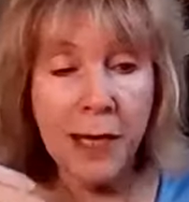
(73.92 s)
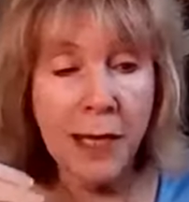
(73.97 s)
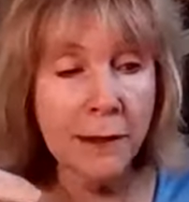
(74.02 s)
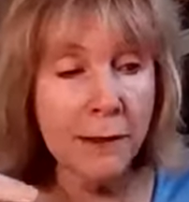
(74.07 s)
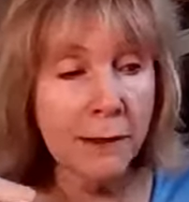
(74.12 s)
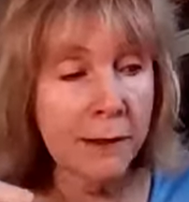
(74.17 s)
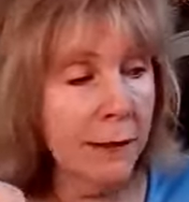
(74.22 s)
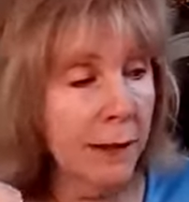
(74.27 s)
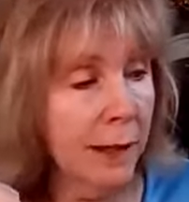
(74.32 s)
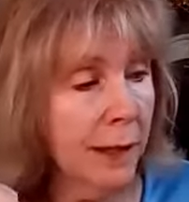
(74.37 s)

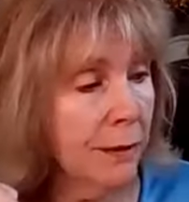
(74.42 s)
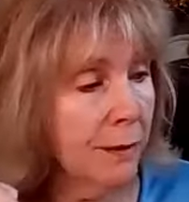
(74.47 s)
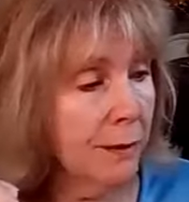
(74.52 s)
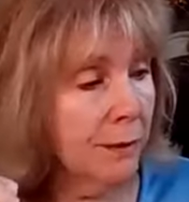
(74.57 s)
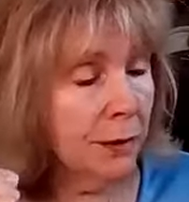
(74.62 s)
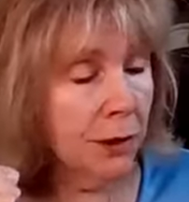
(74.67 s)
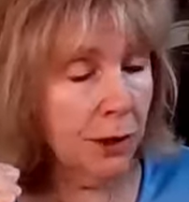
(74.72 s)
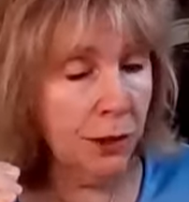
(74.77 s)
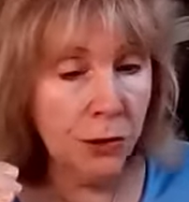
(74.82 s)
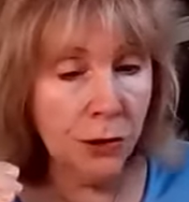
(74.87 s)

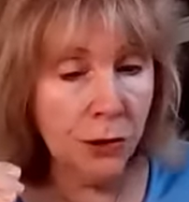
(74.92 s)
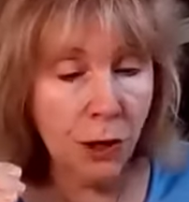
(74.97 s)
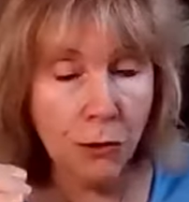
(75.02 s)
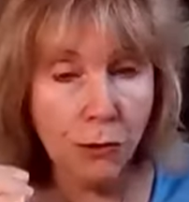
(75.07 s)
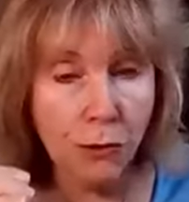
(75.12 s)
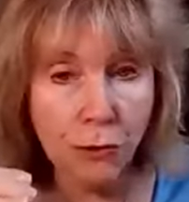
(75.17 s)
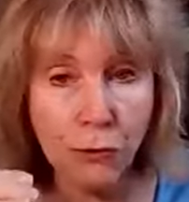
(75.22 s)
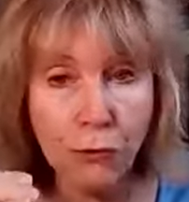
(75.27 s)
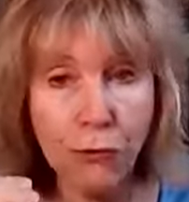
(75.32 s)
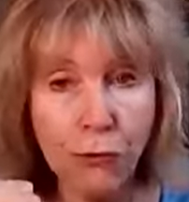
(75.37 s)
it just
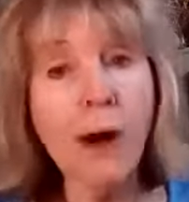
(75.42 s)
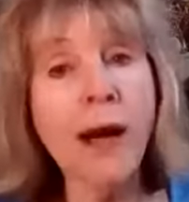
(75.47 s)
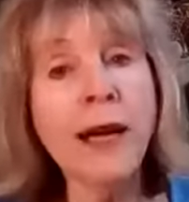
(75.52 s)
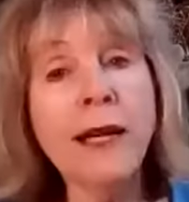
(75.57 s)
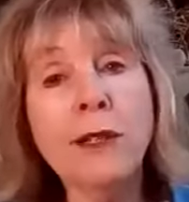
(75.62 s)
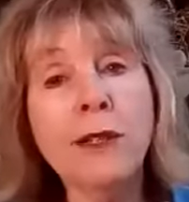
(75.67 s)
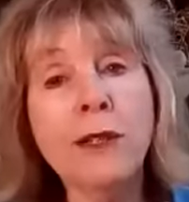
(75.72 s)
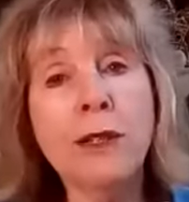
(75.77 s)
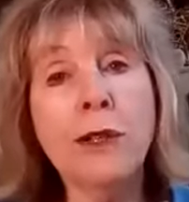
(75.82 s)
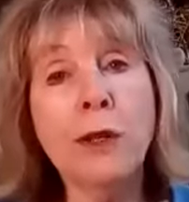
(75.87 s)
goes
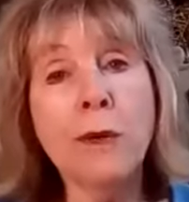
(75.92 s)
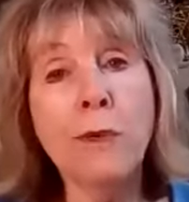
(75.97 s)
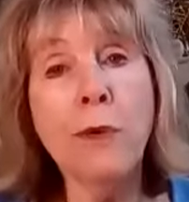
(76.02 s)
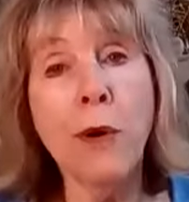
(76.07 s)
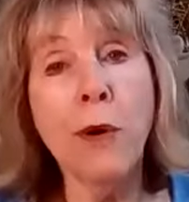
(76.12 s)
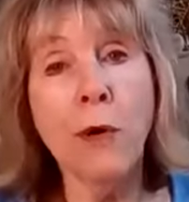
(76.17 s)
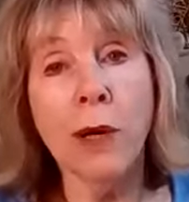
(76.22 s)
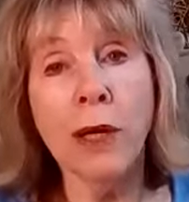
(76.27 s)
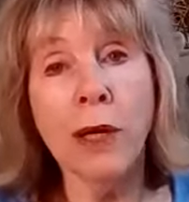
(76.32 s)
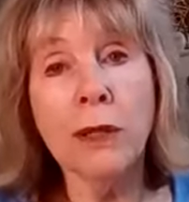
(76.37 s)
right to the
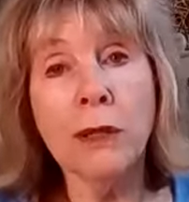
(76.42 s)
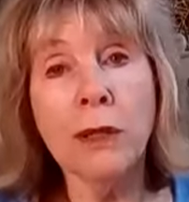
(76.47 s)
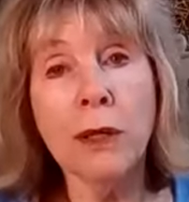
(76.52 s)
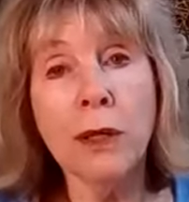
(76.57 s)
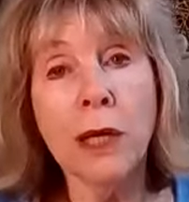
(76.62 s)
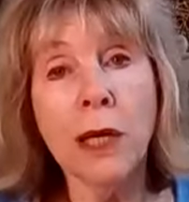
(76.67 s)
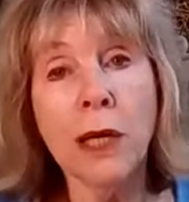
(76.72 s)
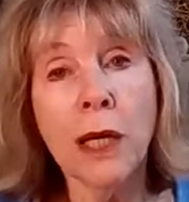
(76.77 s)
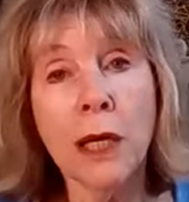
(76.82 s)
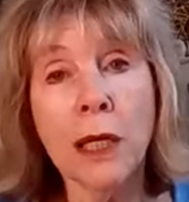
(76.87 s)
point.
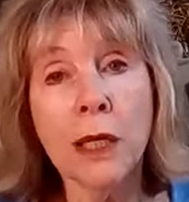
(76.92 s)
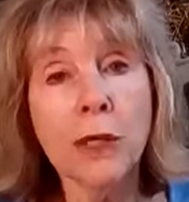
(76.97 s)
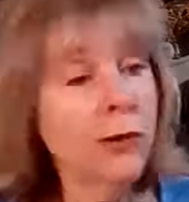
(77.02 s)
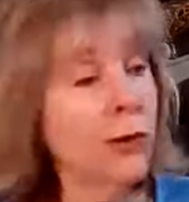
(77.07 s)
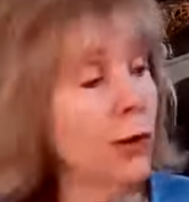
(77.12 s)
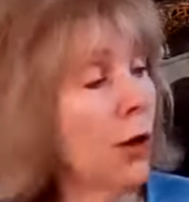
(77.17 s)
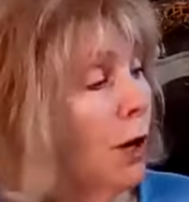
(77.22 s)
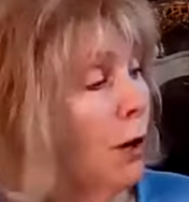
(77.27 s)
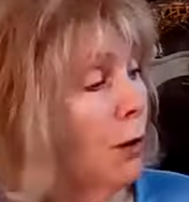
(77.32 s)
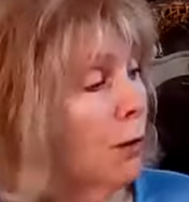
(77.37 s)

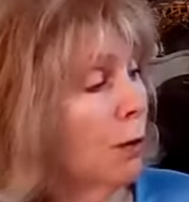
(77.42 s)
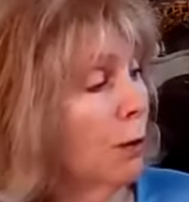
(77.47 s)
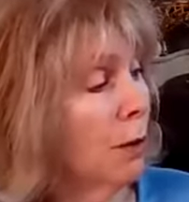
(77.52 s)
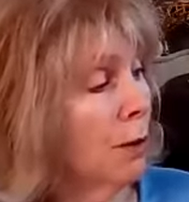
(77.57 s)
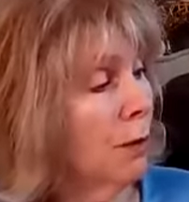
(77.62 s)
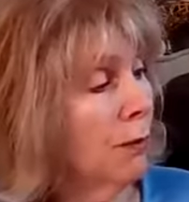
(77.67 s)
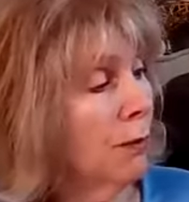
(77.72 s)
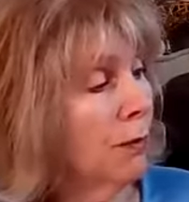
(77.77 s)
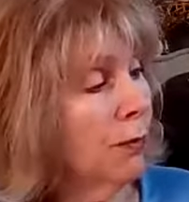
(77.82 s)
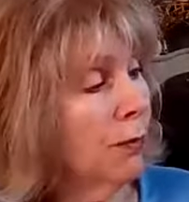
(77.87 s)
So
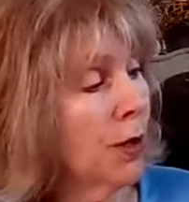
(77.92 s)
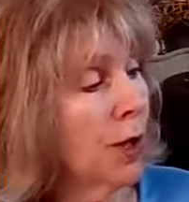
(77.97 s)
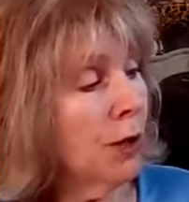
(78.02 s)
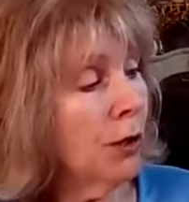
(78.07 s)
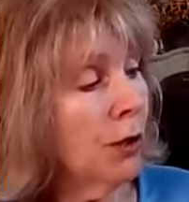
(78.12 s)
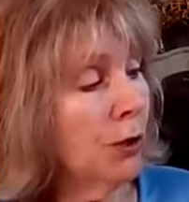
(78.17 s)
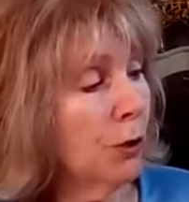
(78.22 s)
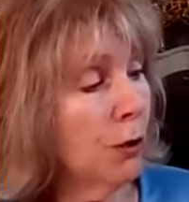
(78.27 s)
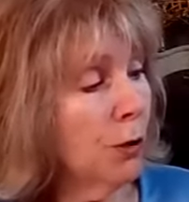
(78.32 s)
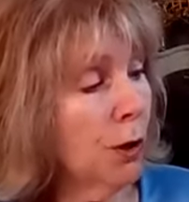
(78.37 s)

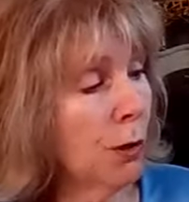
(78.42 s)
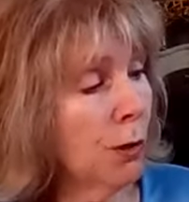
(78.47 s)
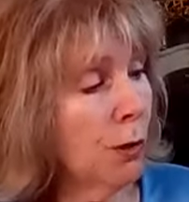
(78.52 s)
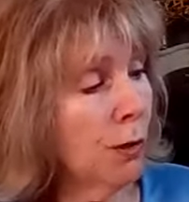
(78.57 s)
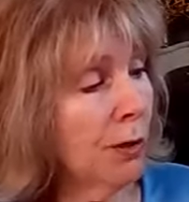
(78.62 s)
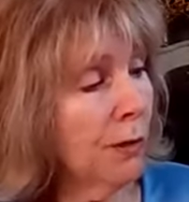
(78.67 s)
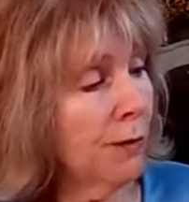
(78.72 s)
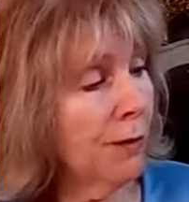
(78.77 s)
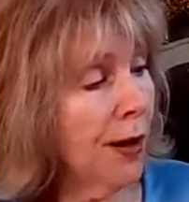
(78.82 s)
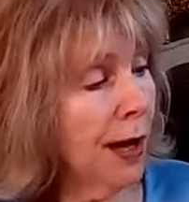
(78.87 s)
you're
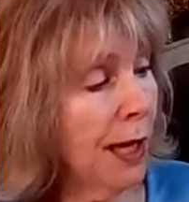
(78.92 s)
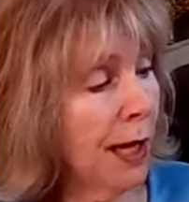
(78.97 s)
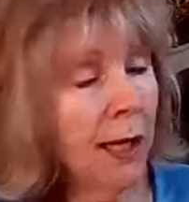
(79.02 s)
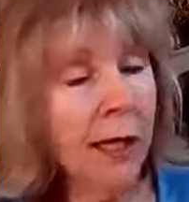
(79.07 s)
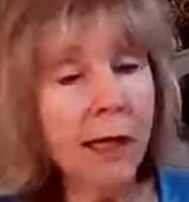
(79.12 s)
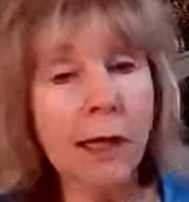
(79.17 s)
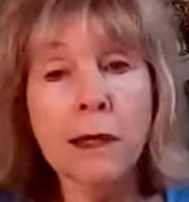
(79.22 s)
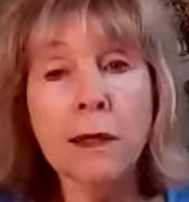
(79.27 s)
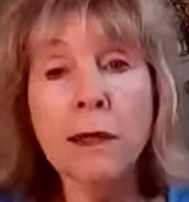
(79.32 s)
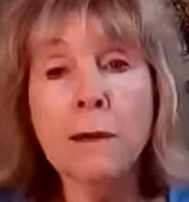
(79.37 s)
going to
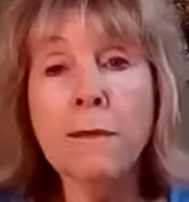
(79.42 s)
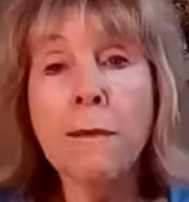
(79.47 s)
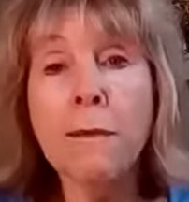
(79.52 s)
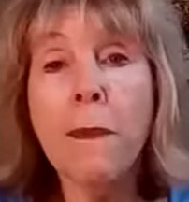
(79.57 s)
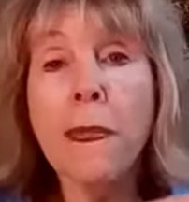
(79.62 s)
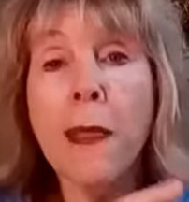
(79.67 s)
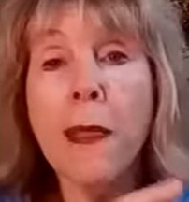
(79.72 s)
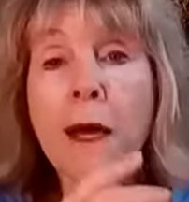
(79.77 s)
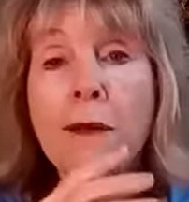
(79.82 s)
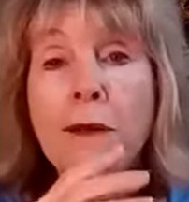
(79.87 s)
find
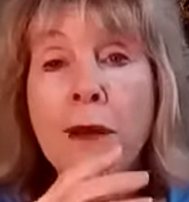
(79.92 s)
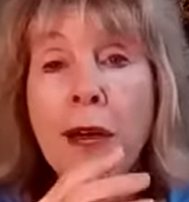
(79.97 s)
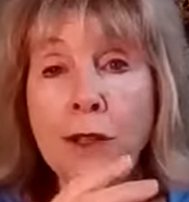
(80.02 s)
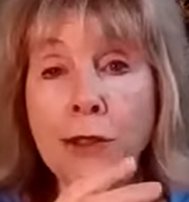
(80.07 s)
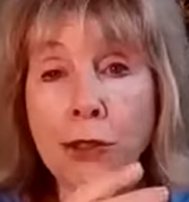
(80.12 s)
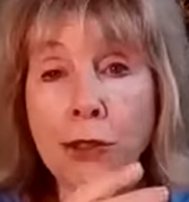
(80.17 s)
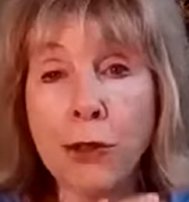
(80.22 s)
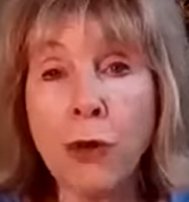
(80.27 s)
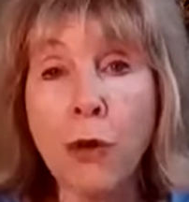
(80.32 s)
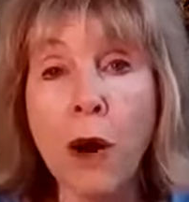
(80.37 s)

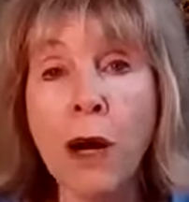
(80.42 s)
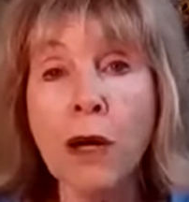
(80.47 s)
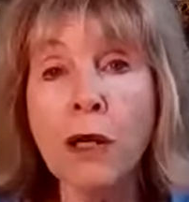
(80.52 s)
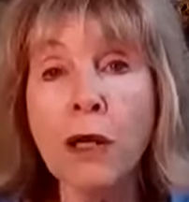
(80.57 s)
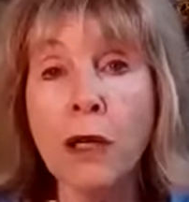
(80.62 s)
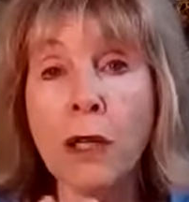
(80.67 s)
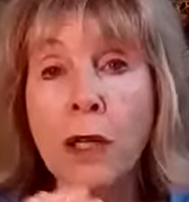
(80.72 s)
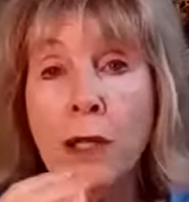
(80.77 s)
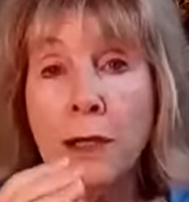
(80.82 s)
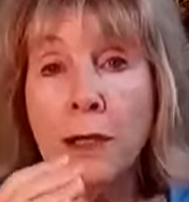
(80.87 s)
that you are
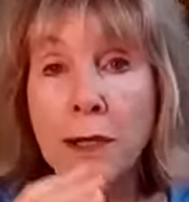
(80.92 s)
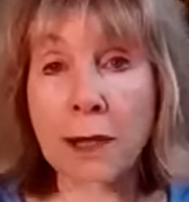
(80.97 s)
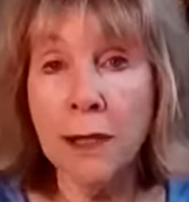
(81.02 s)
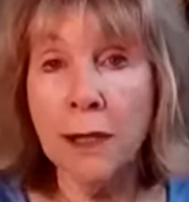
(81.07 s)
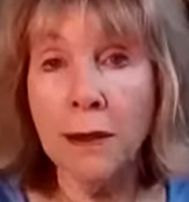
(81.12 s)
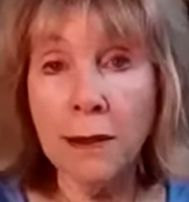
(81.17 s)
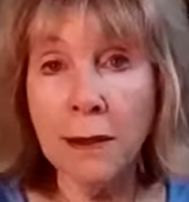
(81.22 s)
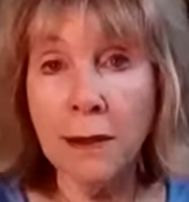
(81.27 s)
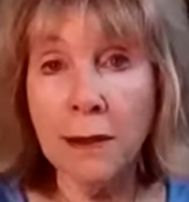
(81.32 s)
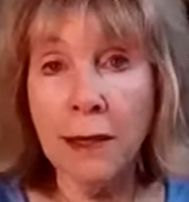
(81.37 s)
going to
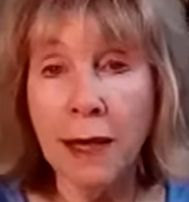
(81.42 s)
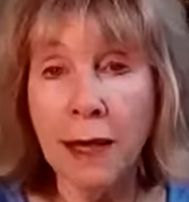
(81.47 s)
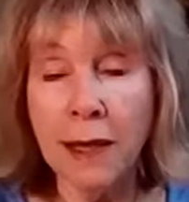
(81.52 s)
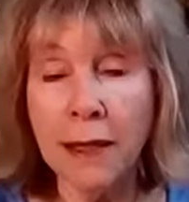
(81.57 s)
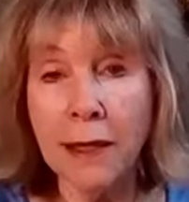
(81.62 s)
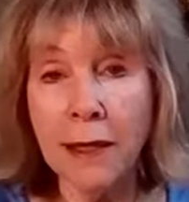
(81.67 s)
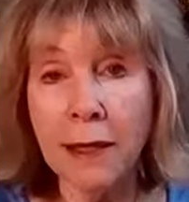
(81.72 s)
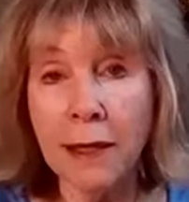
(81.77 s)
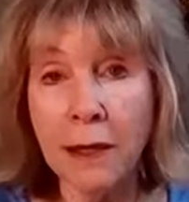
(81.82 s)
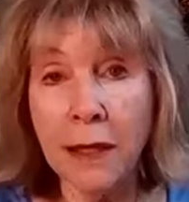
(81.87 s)
tell it
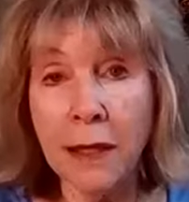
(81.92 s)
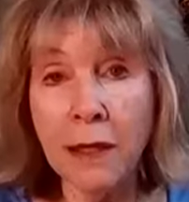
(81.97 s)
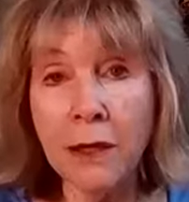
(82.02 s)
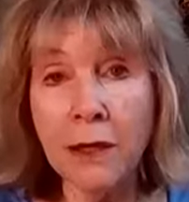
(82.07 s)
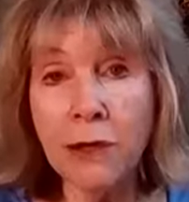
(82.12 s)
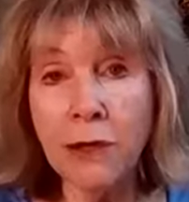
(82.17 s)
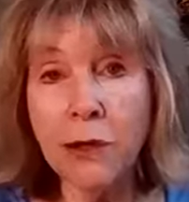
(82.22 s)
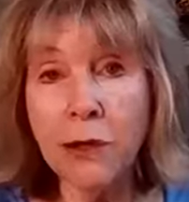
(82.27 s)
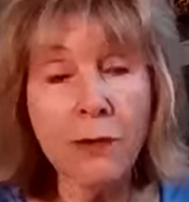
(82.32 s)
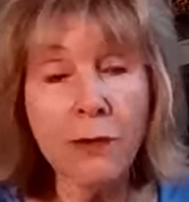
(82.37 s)
like it
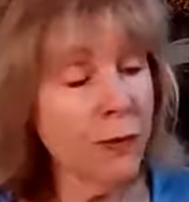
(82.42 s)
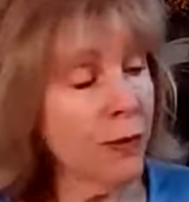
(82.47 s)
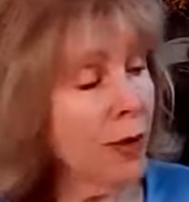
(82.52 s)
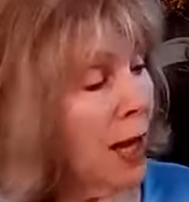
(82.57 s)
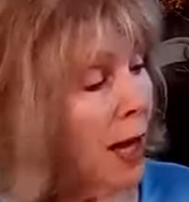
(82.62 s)
is.